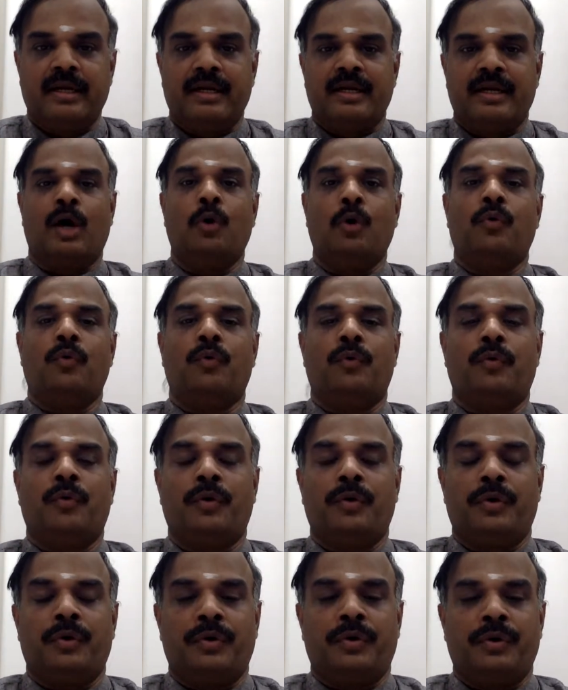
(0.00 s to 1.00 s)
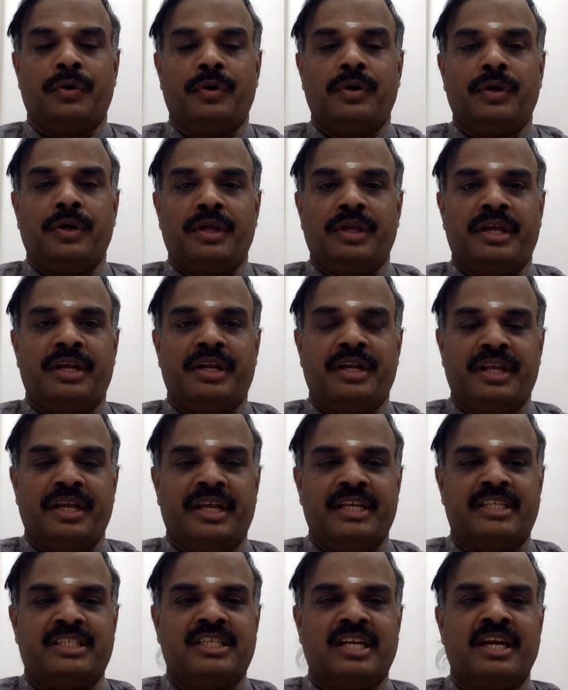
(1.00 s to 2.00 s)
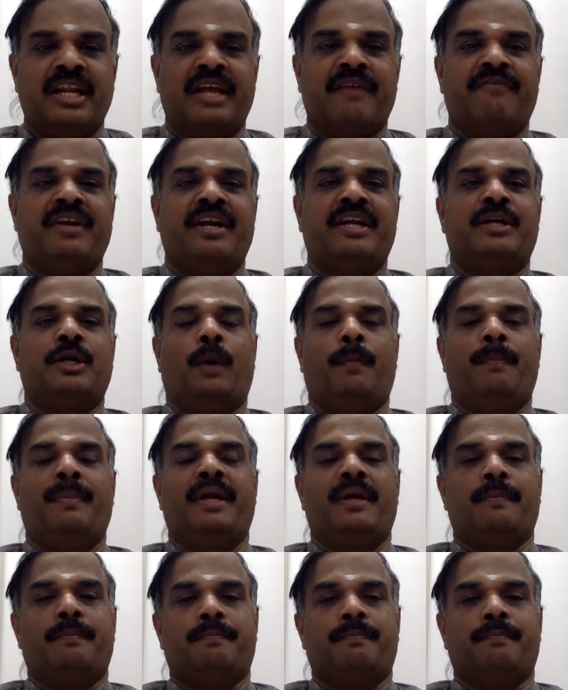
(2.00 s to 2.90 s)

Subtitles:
Now, in each and every topic,